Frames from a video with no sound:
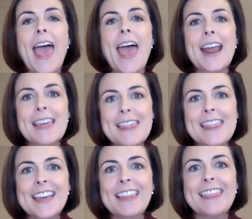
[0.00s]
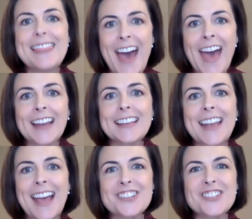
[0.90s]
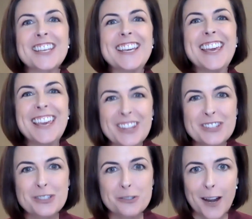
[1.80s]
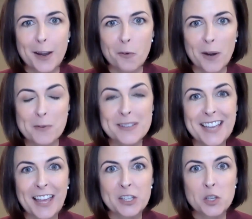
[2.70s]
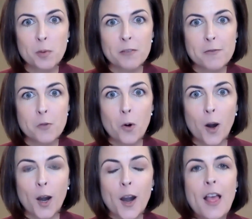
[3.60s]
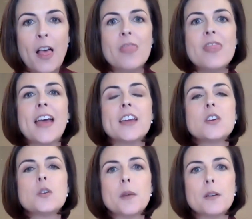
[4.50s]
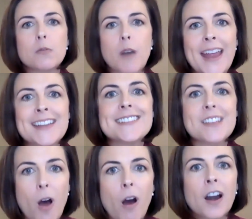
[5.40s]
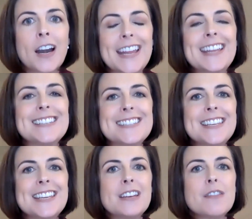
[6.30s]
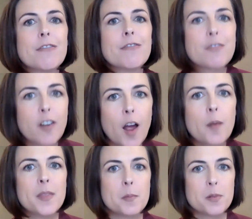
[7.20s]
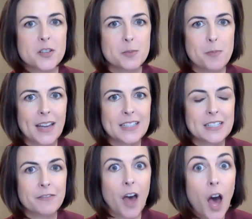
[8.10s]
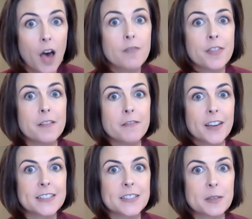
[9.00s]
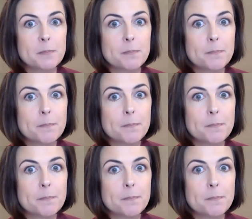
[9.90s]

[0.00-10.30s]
And I think that can actually illustrate what I was telling you before, that human rights are indeed from the perspective of the victim.